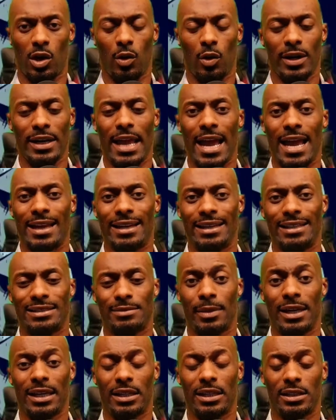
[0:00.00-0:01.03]
Cody Haddon is
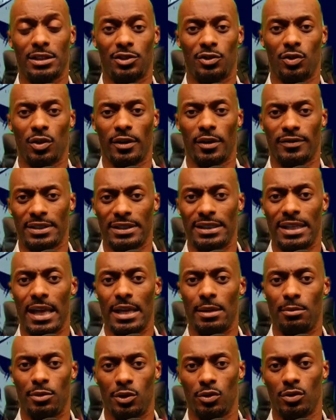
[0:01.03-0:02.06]
making his UFC
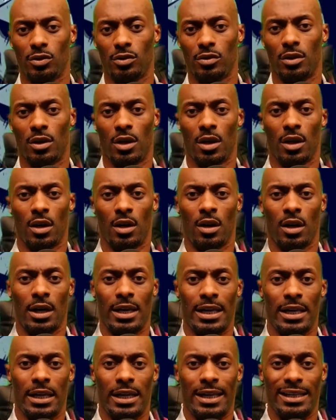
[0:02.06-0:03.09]
debut.
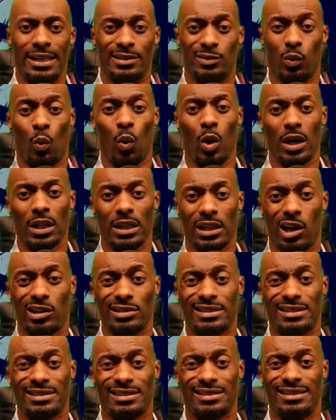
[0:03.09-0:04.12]
His one
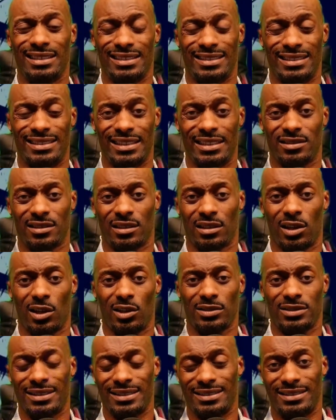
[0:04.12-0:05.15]
loss is a decision
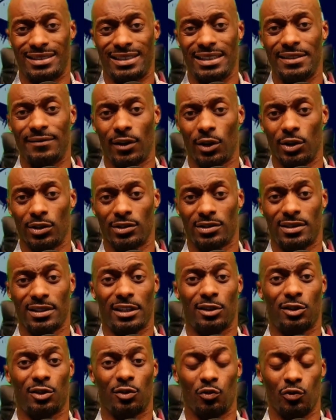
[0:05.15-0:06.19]
loss to Steve
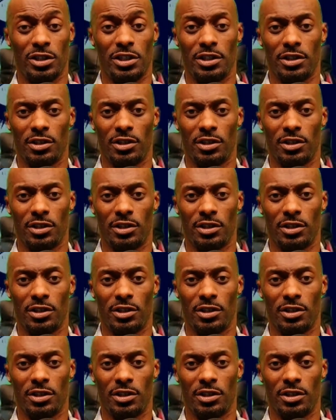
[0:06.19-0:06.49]
Ercik 3